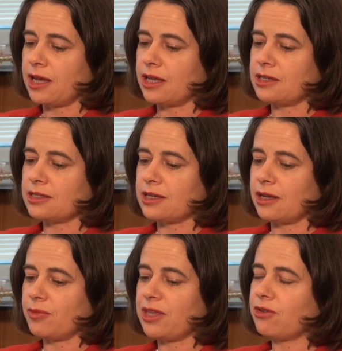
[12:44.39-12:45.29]
And
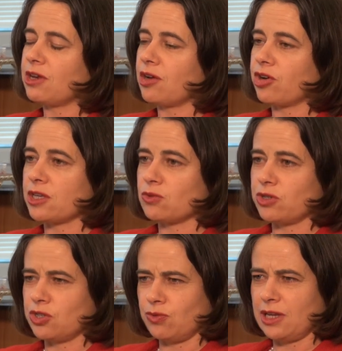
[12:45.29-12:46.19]
they're in areas
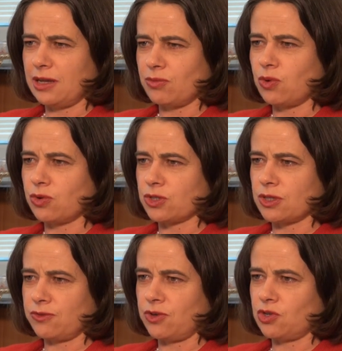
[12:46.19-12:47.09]
which are really important
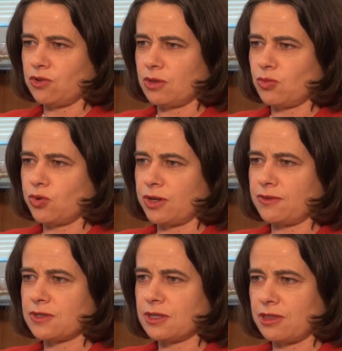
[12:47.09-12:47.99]
to the future of the Maldives,